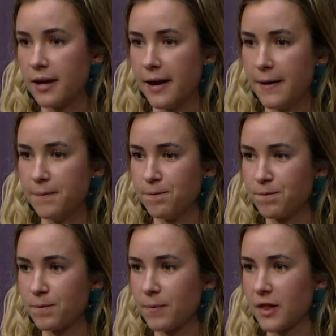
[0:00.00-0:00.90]
Um,
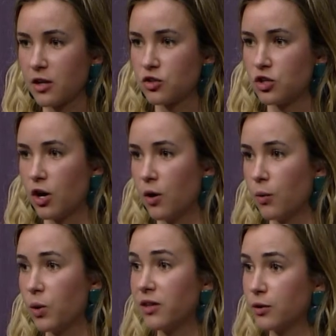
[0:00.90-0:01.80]

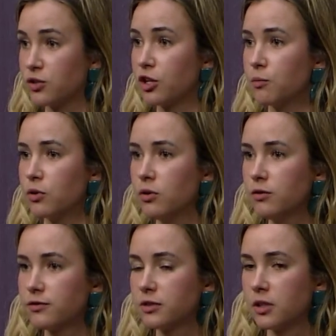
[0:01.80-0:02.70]
so we think it was a good
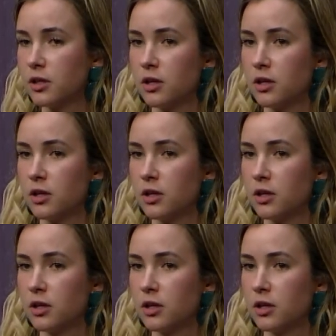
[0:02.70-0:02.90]
move.